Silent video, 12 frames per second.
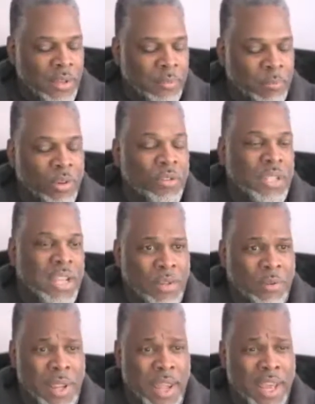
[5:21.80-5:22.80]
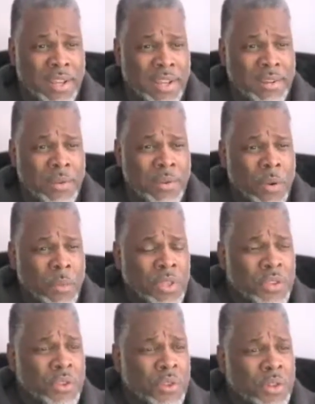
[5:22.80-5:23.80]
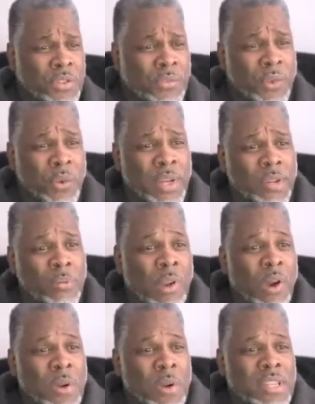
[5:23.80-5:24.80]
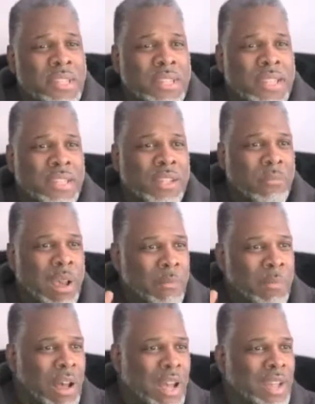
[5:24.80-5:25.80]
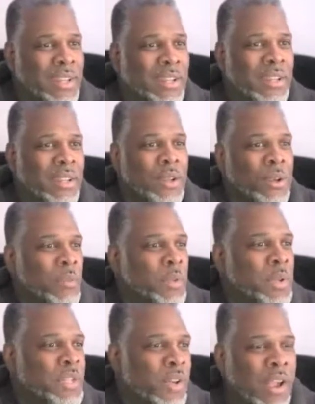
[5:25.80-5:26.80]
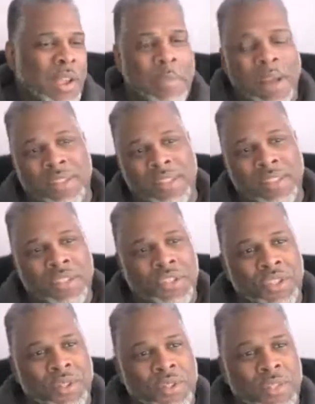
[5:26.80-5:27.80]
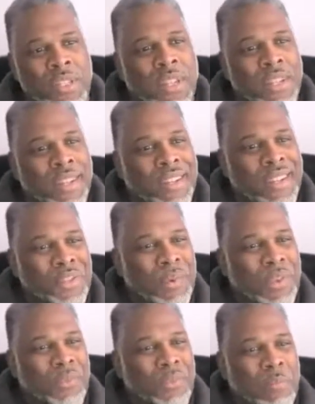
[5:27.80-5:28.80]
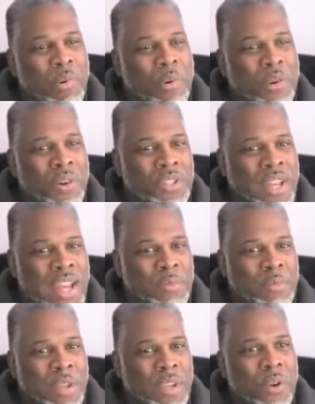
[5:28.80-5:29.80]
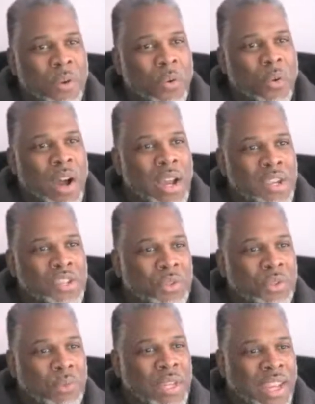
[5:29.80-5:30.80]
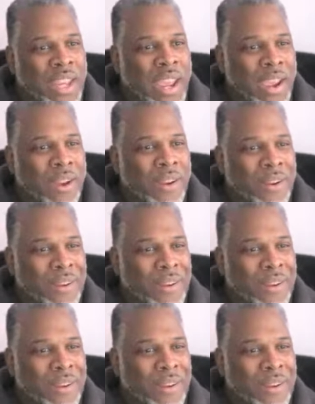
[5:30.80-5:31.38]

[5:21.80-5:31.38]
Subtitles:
protest that we had with George Floyd. What always sticks in my mind when we talk about these issues is what the reporters ask me: why should we care?